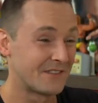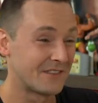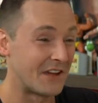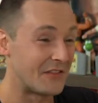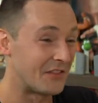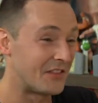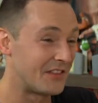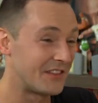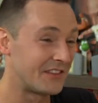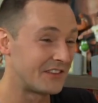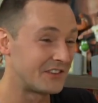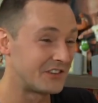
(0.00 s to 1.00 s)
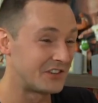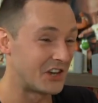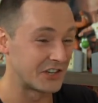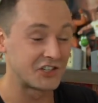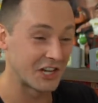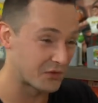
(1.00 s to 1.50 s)
the in-game
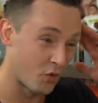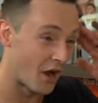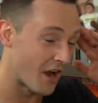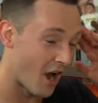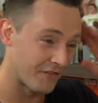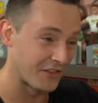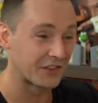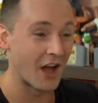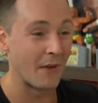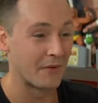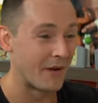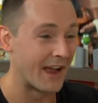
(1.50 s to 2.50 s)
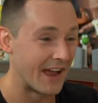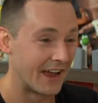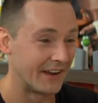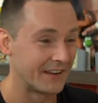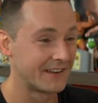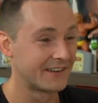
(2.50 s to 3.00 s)
variance. Just, just one off the yeah. top of my
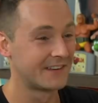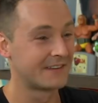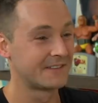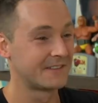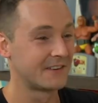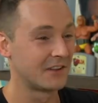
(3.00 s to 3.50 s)
head. Of that